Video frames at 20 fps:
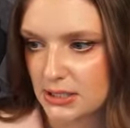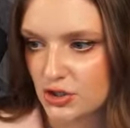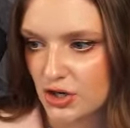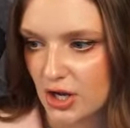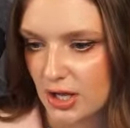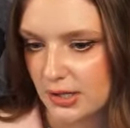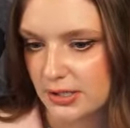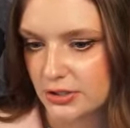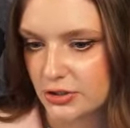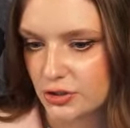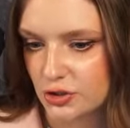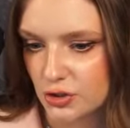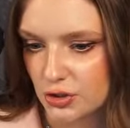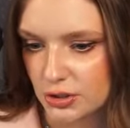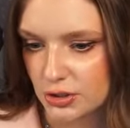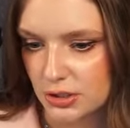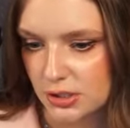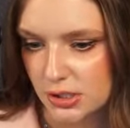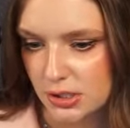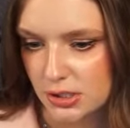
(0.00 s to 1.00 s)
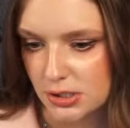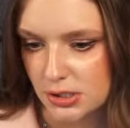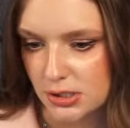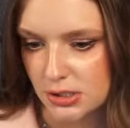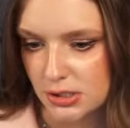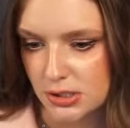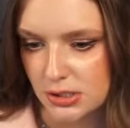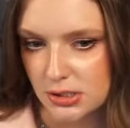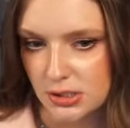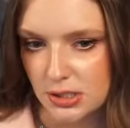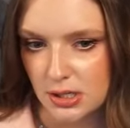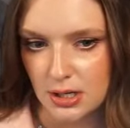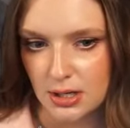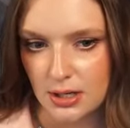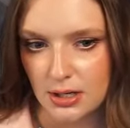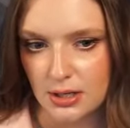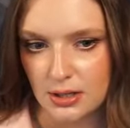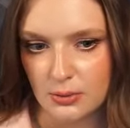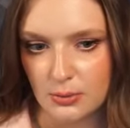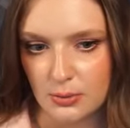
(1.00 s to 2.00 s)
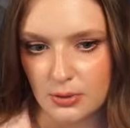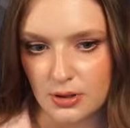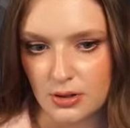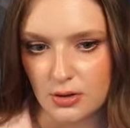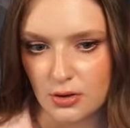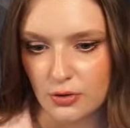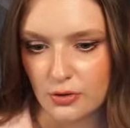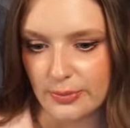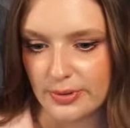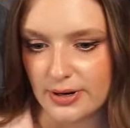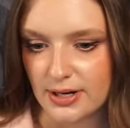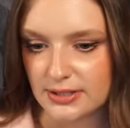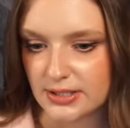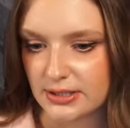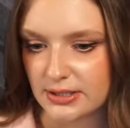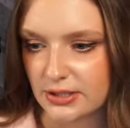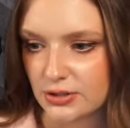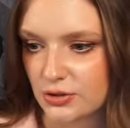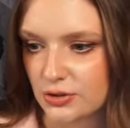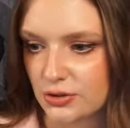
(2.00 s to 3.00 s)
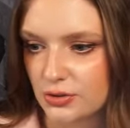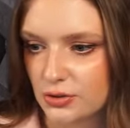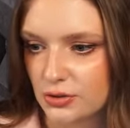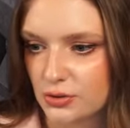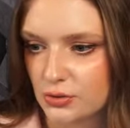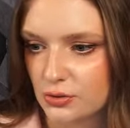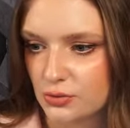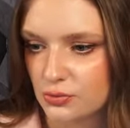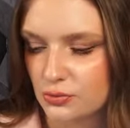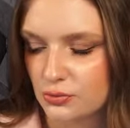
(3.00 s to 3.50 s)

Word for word: Challenge. We're in Claw Repair Technician too.